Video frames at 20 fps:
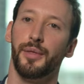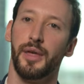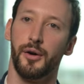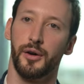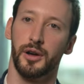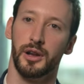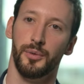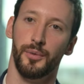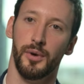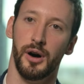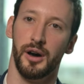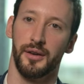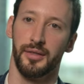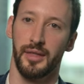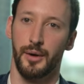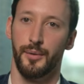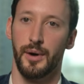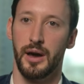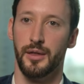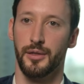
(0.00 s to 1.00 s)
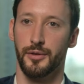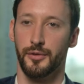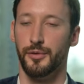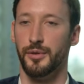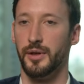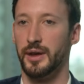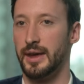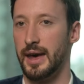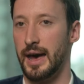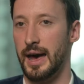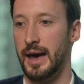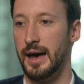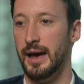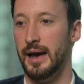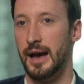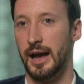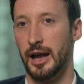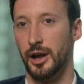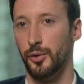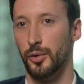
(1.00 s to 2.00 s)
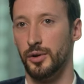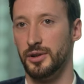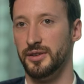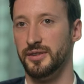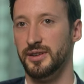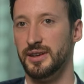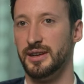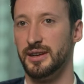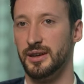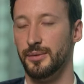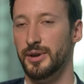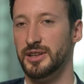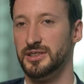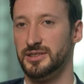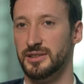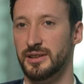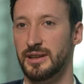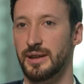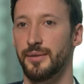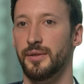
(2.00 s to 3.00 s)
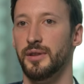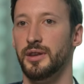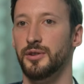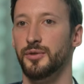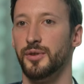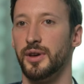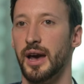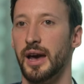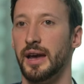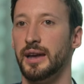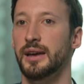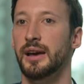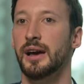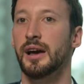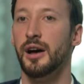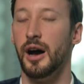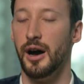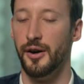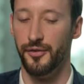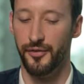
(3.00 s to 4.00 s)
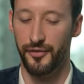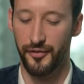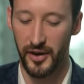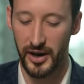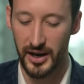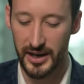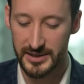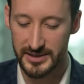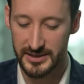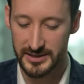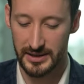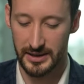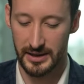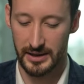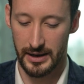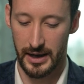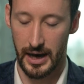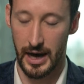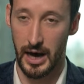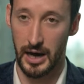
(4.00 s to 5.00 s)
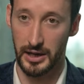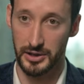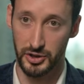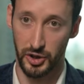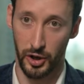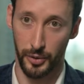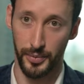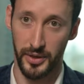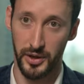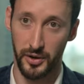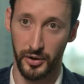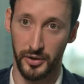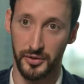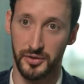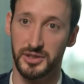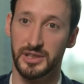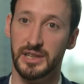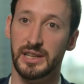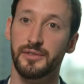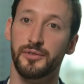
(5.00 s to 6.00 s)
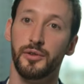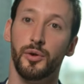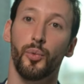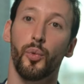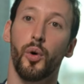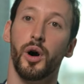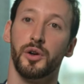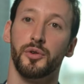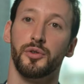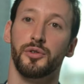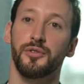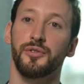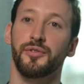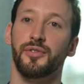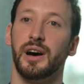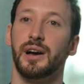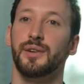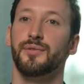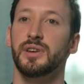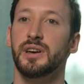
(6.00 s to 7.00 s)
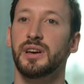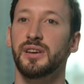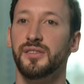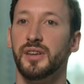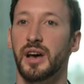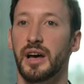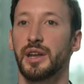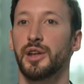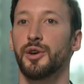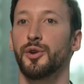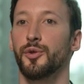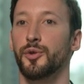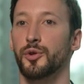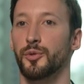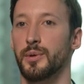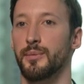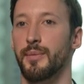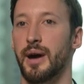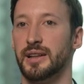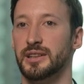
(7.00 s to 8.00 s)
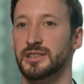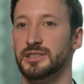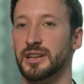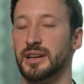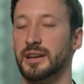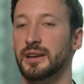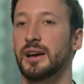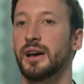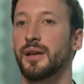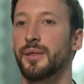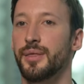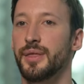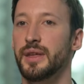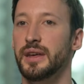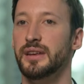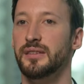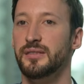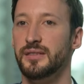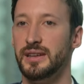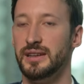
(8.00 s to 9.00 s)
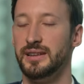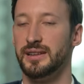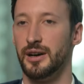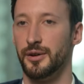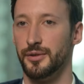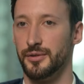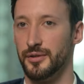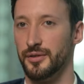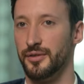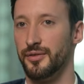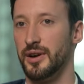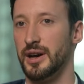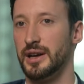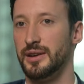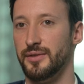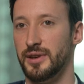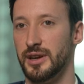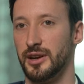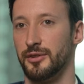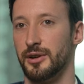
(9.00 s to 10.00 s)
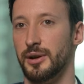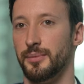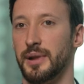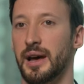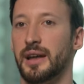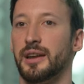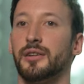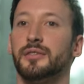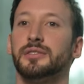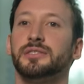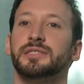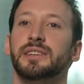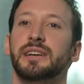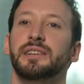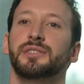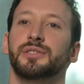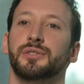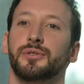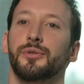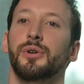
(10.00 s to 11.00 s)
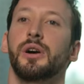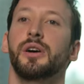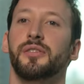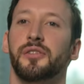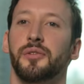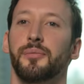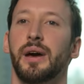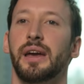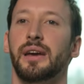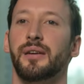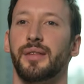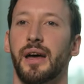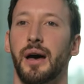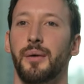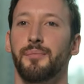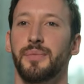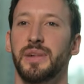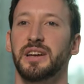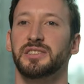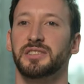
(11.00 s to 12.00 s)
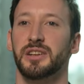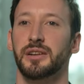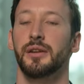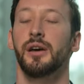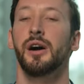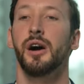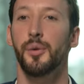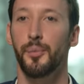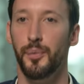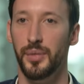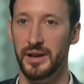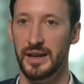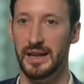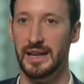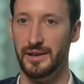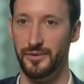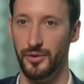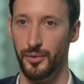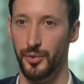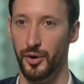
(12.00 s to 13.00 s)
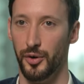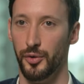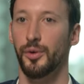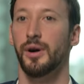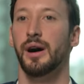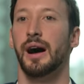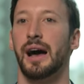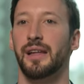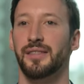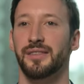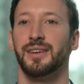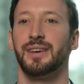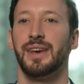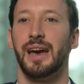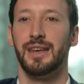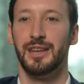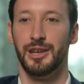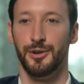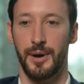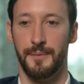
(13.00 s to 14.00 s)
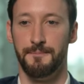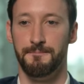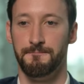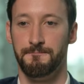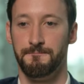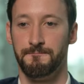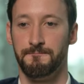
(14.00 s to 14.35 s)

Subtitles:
they were going to work their way through the Care and Quality Commission in the UK. A job that you're going to achieve, what you'll do in 5 years, and who you'll be managing. These details of a 5-year career plan are essential to make that mission believable and to get you in.